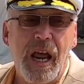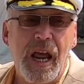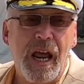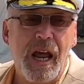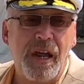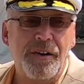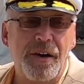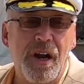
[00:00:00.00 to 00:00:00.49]

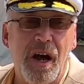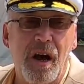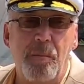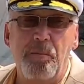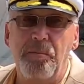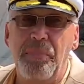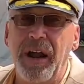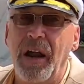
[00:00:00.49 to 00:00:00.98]
And
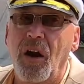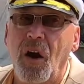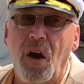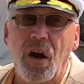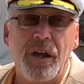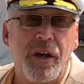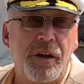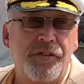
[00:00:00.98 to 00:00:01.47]

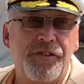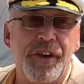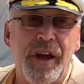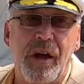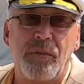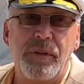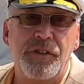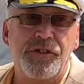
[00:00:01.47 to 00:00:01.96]
barely could
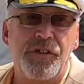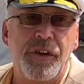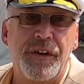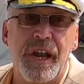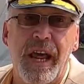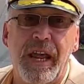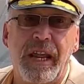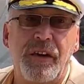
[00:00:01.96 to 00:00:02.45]
salvage the
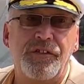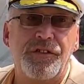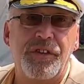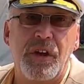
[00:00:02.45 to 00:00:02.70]
tanks.